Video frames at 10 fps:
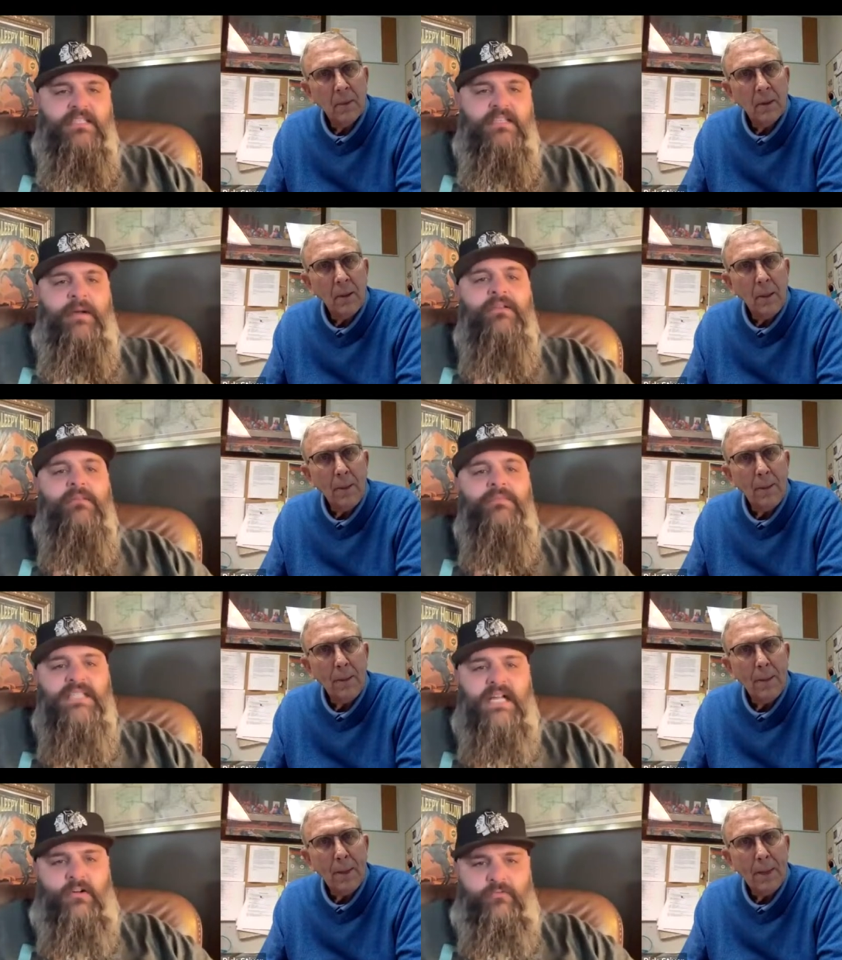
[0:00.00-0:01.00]
Speaker 1: this about
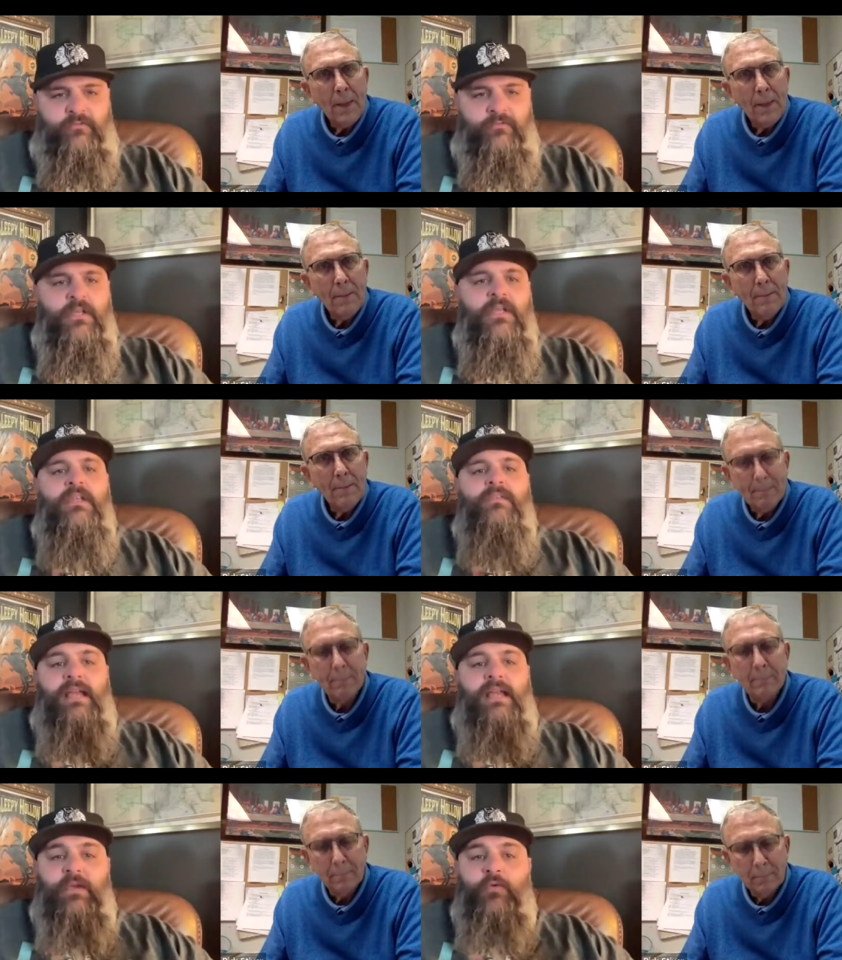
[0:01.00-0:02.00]
himself
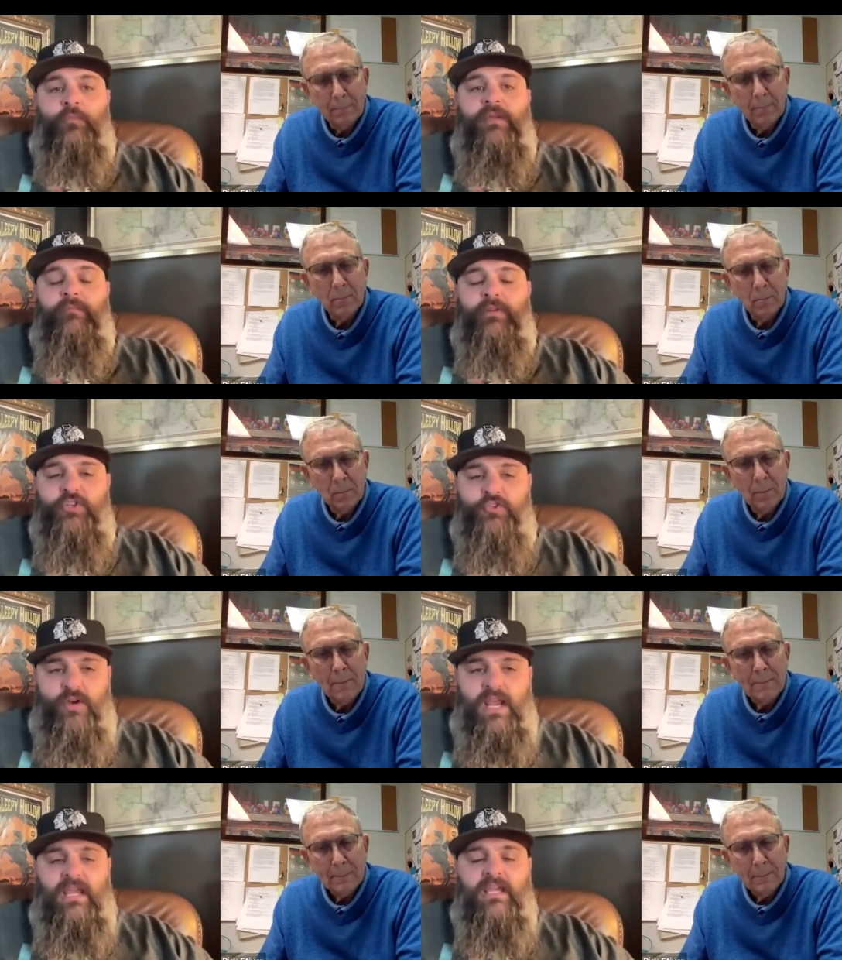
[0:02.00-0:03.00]
that he will be
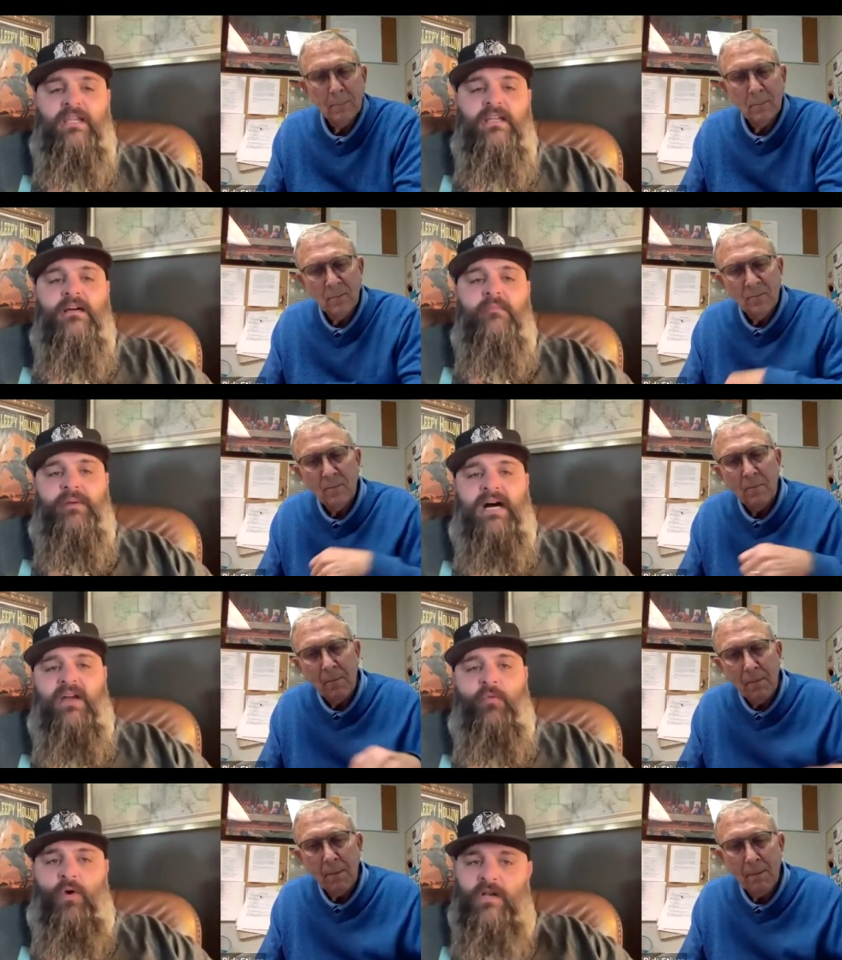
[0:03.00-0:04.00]
betrayed
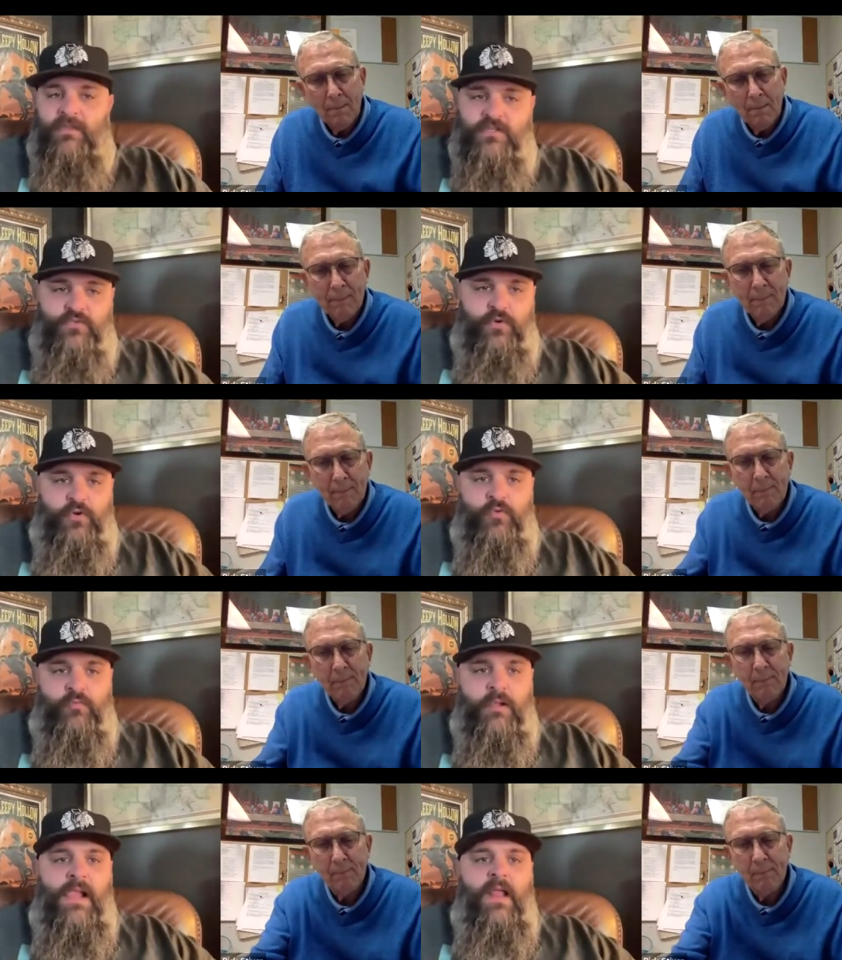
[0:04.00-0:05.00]
by one in this
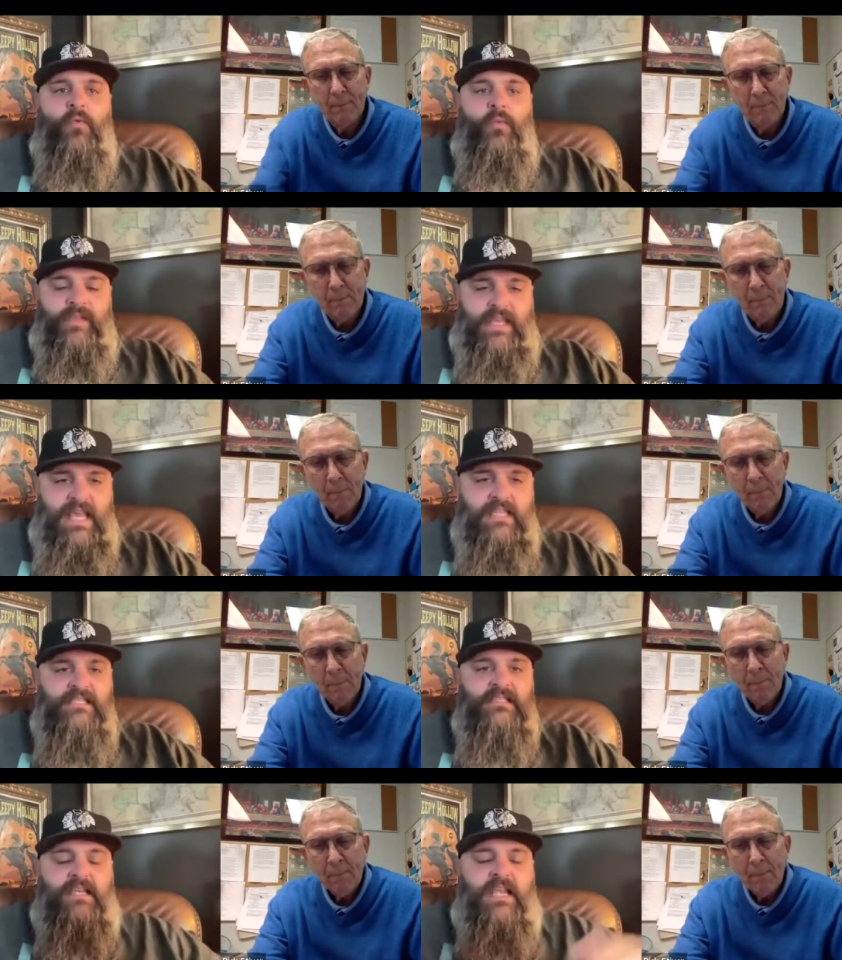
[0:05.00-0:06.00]
room with a
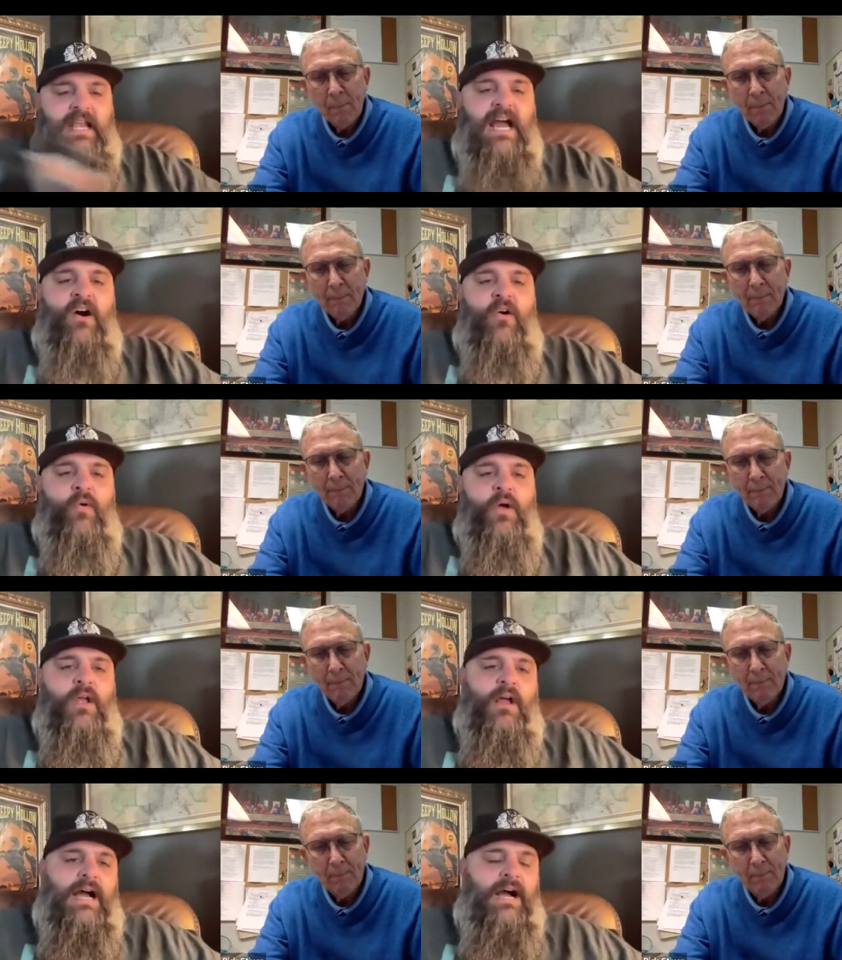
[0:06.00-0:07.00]
kiss. And how
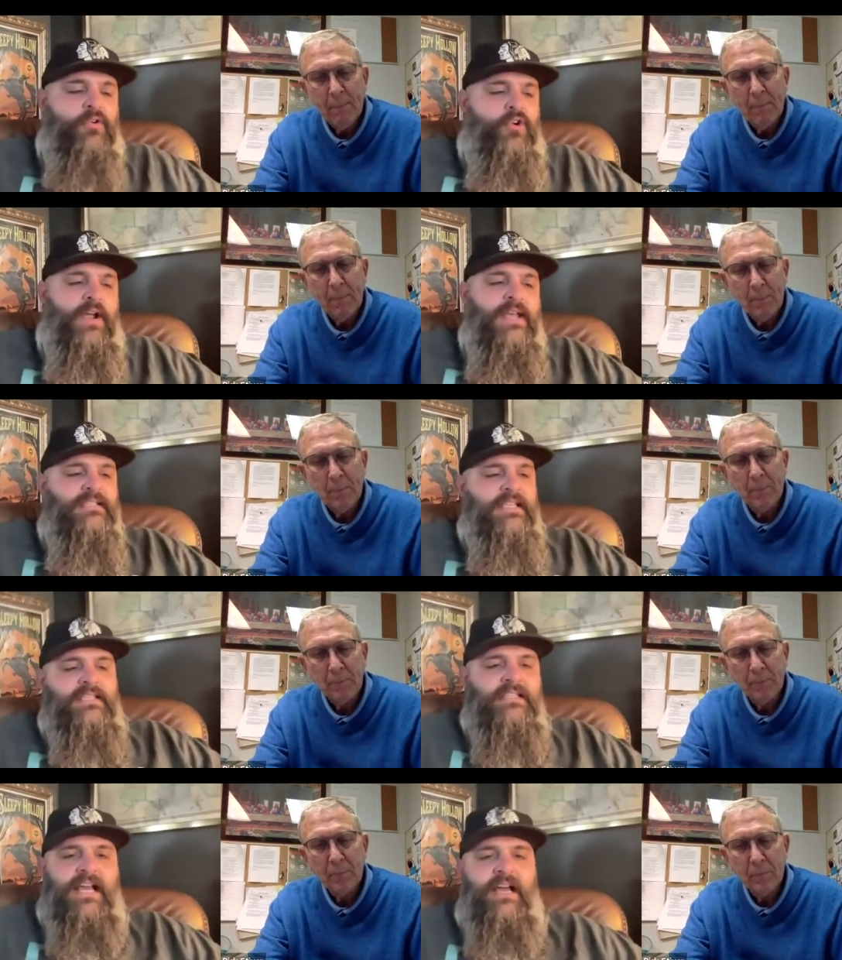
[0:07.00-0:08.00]
how crazy
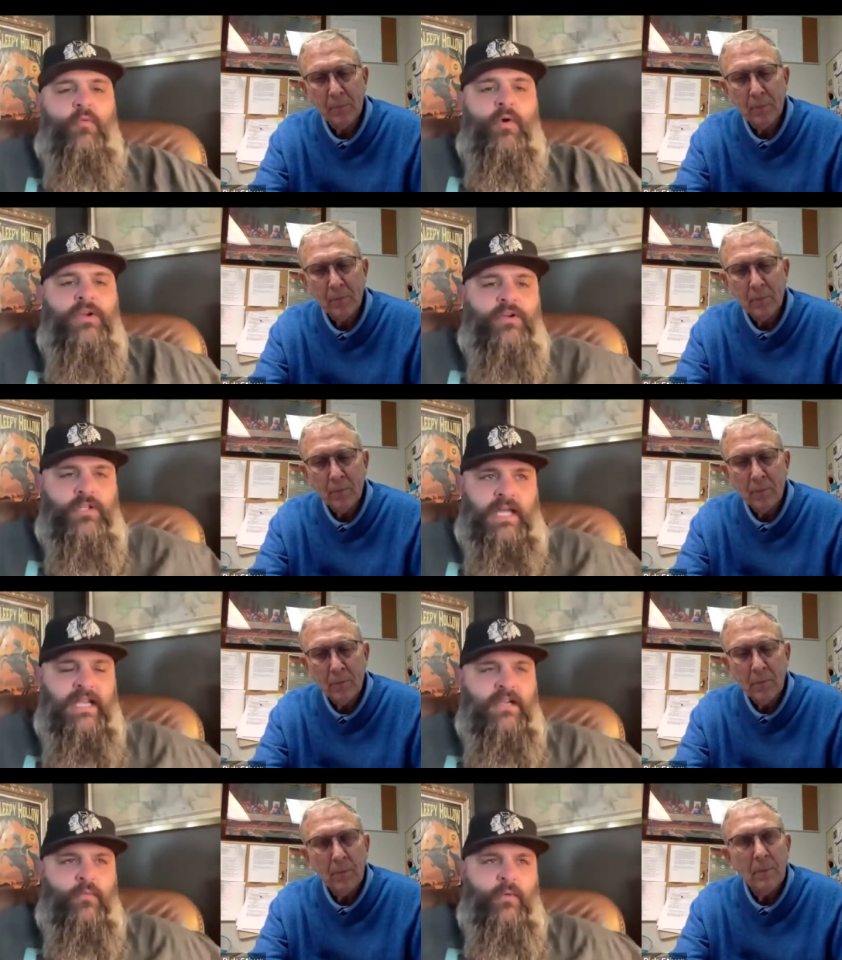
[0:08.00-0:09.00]
is that where you're
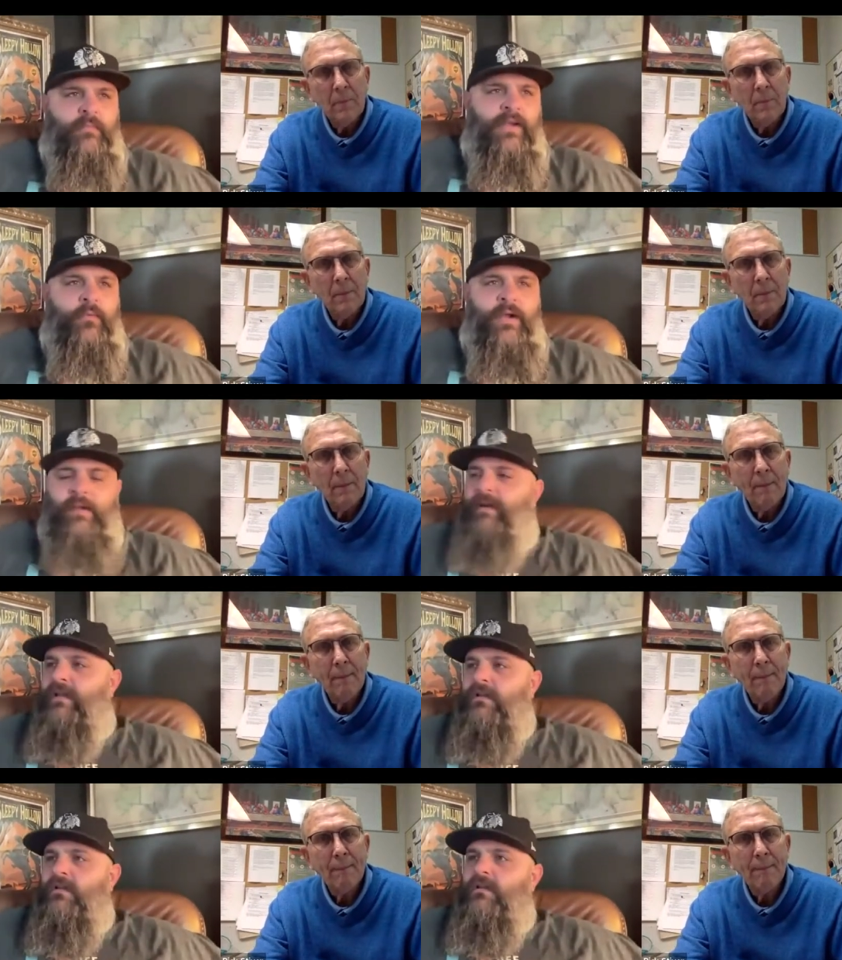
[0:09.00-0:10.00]
like, wait a minute, wait a
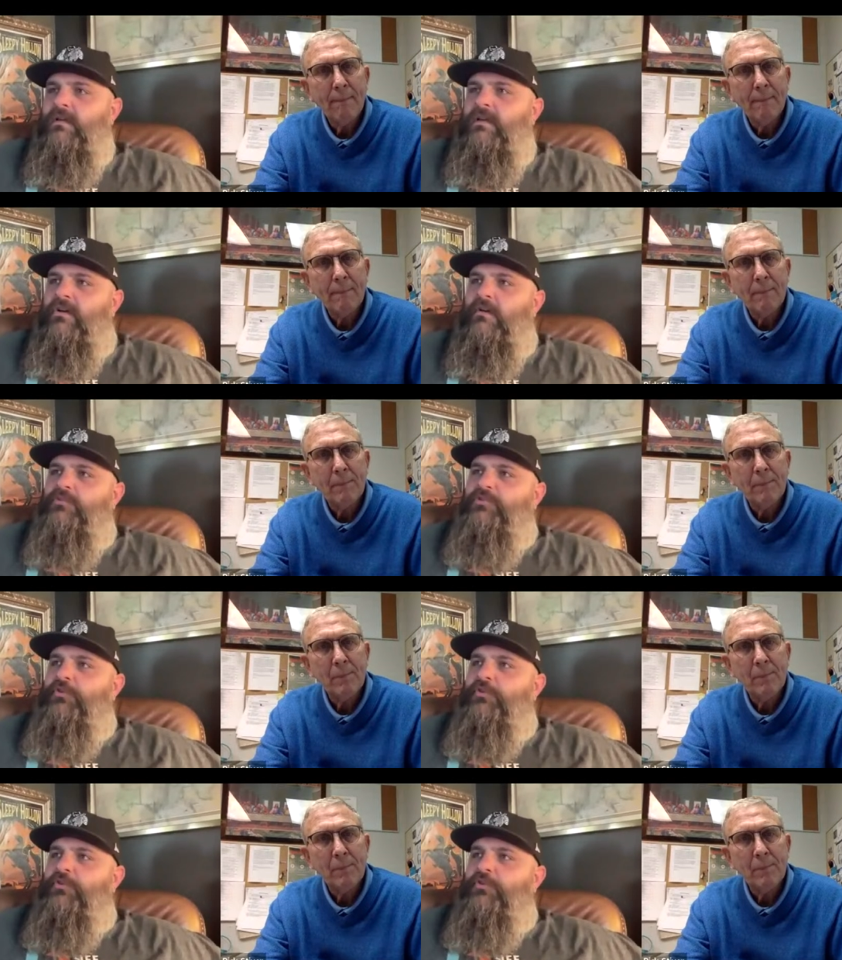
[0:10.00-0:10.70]
minute. Here comes